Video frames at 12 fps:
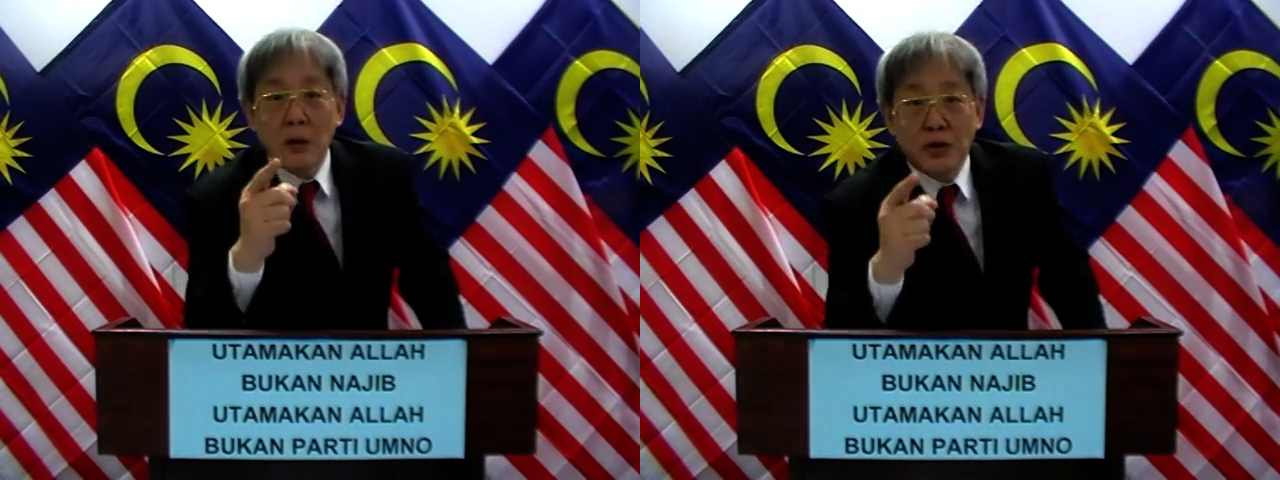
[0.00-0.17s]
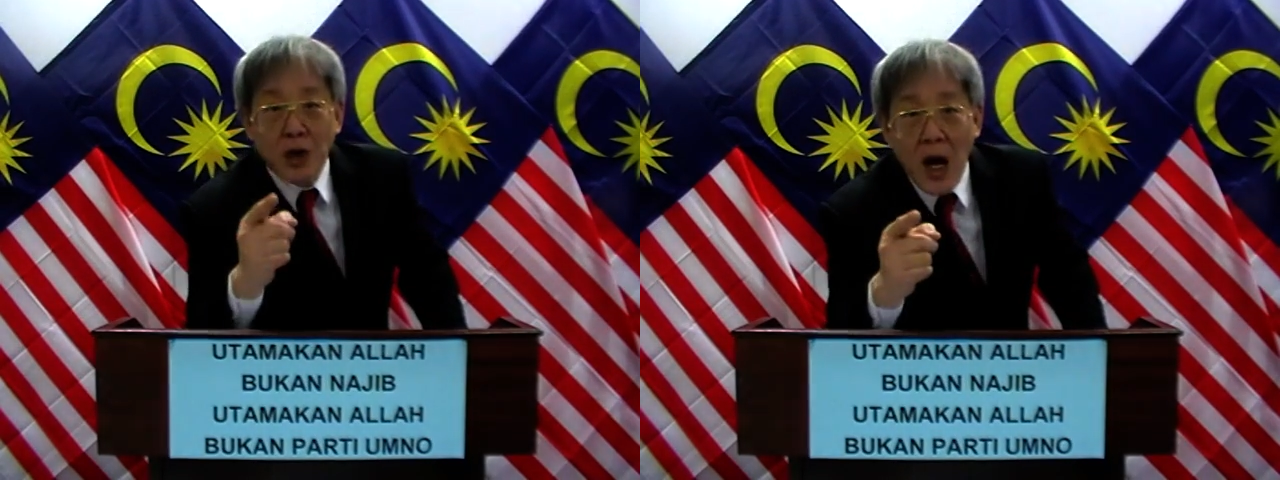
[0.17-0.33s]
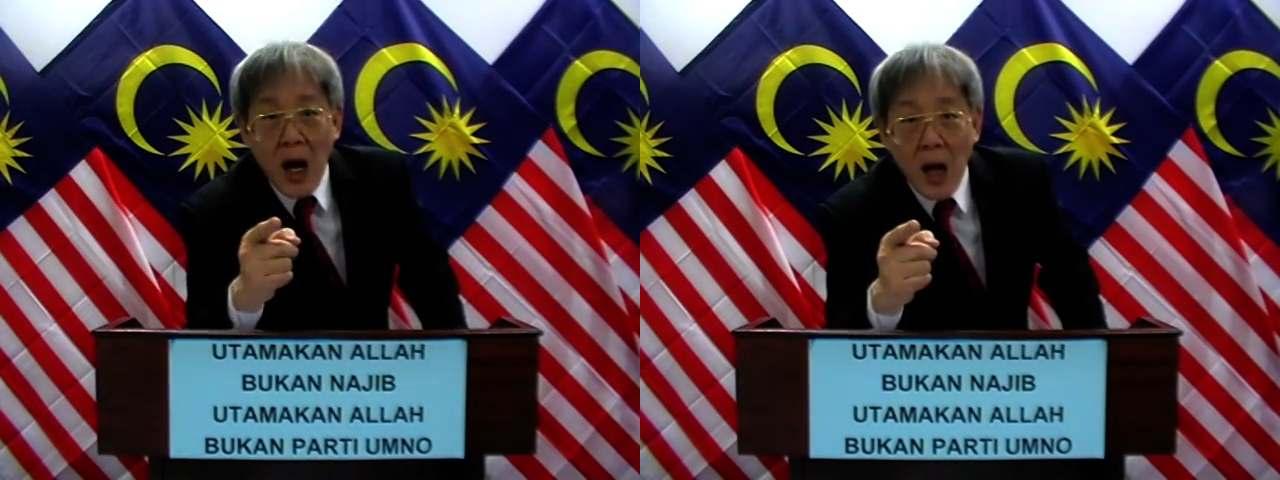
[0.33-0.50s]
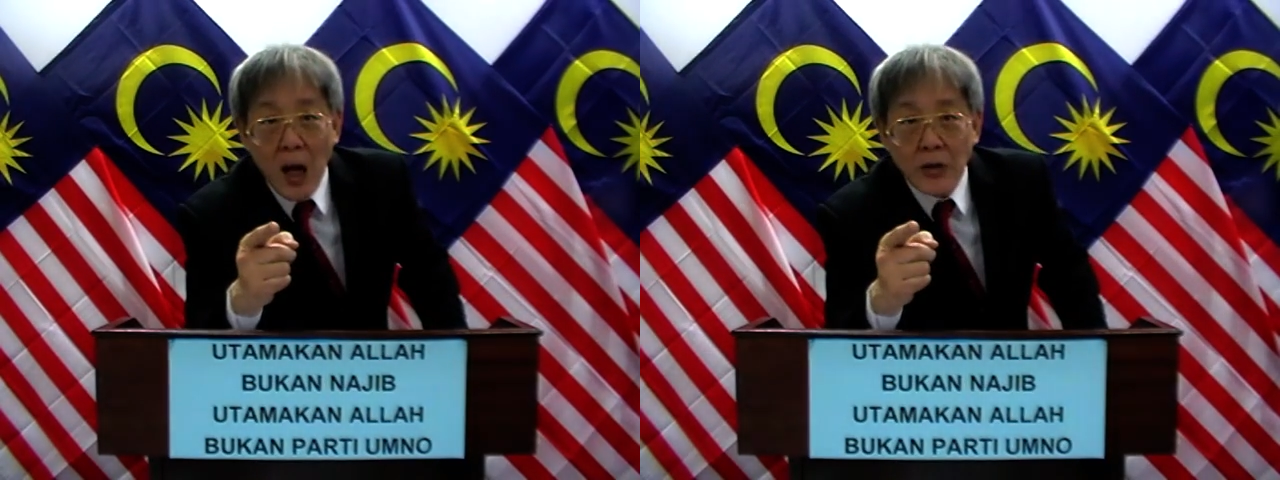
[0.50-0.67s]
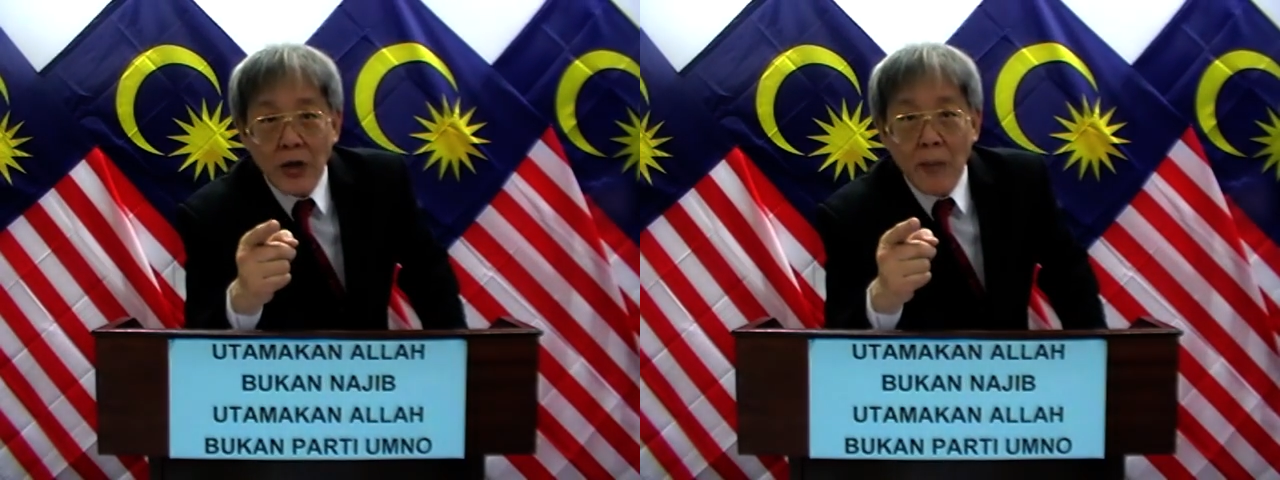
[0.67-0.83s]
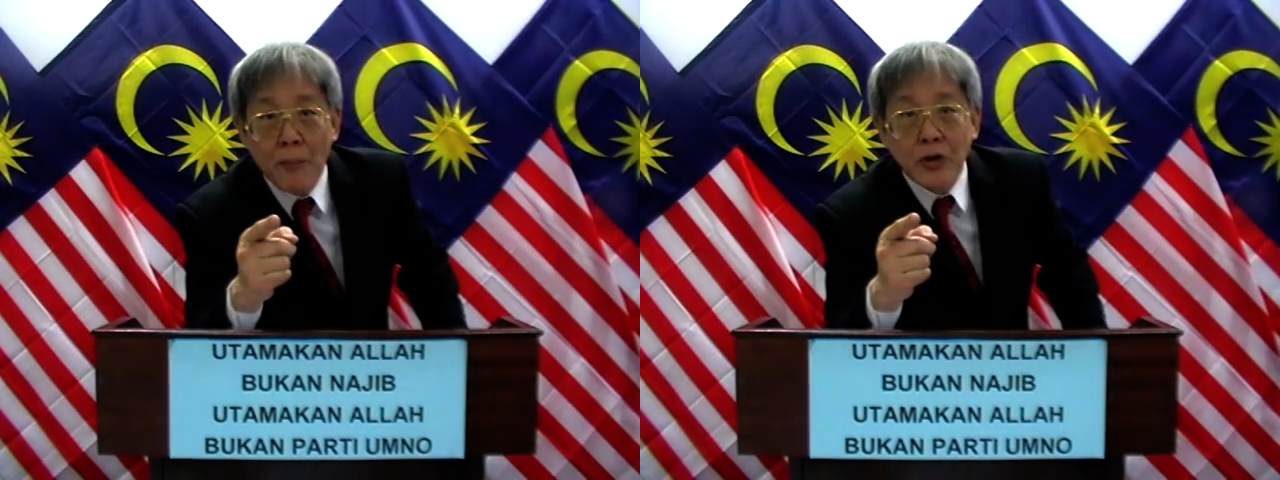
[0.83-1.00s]

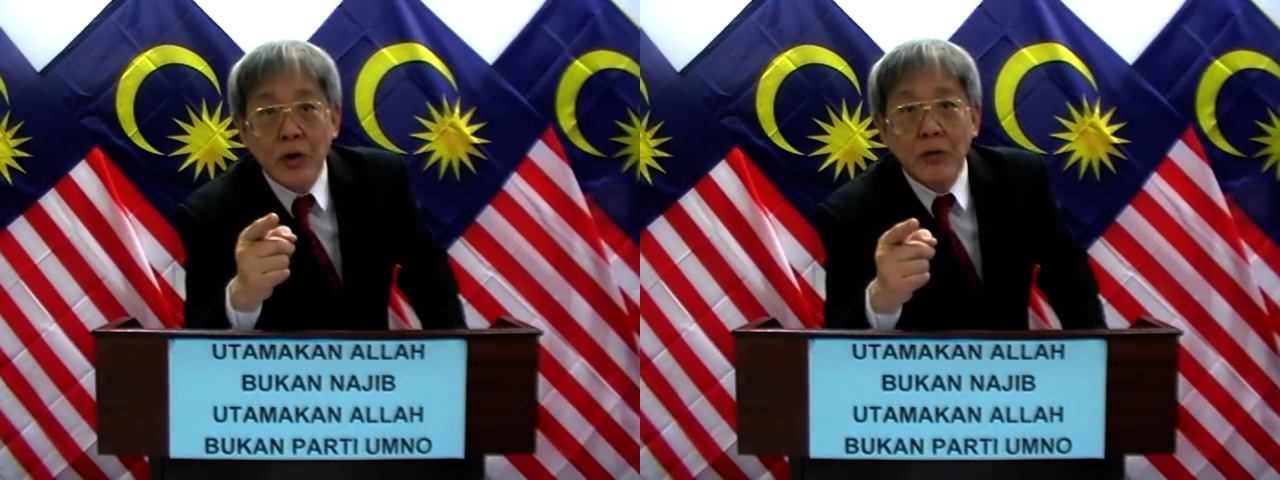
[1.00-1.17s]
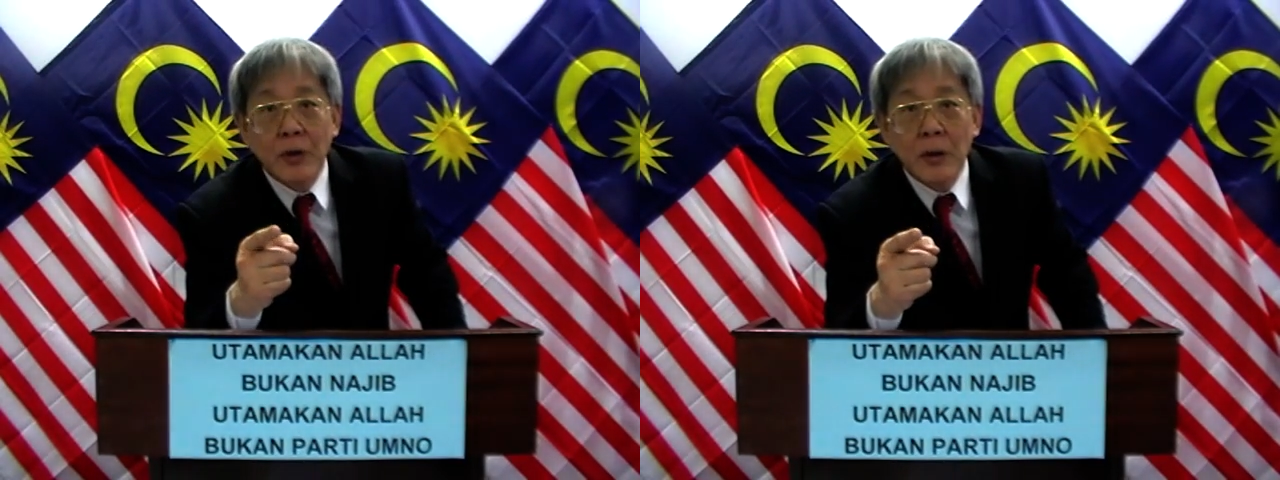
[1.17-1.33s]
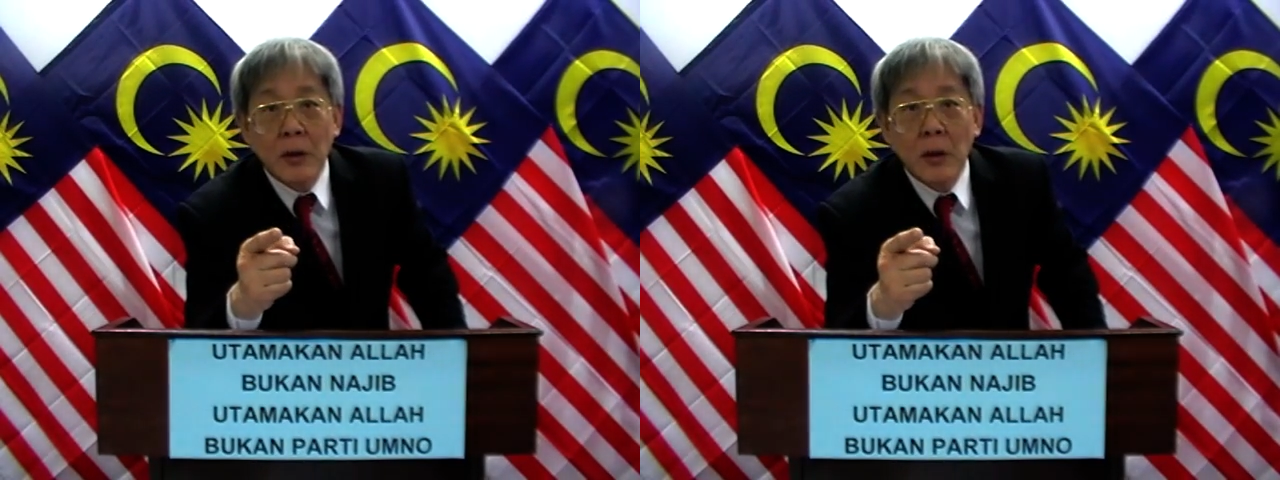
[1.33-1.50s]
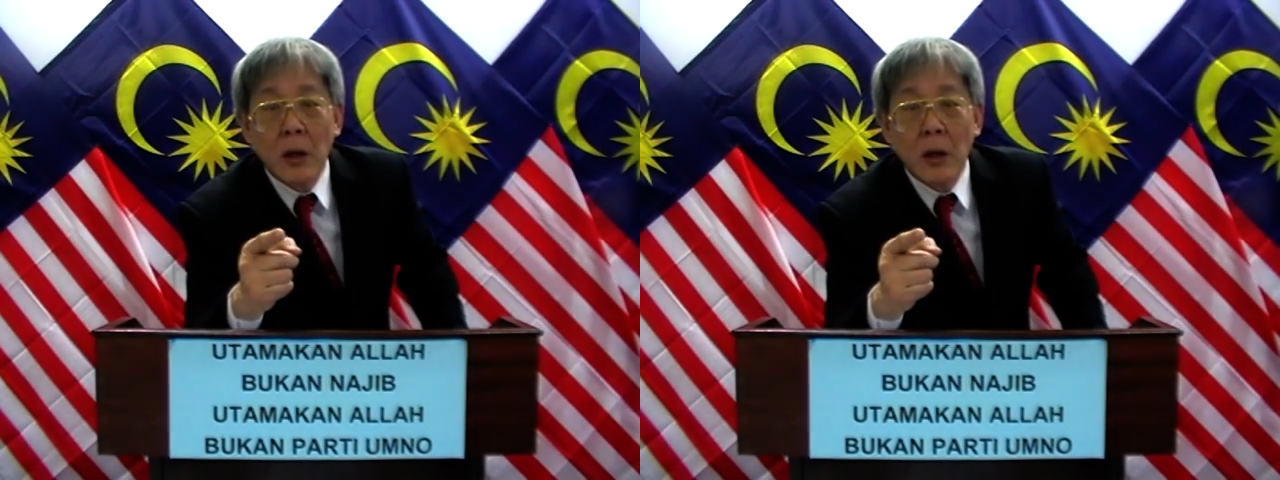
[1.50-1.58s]
charged and prosecuted,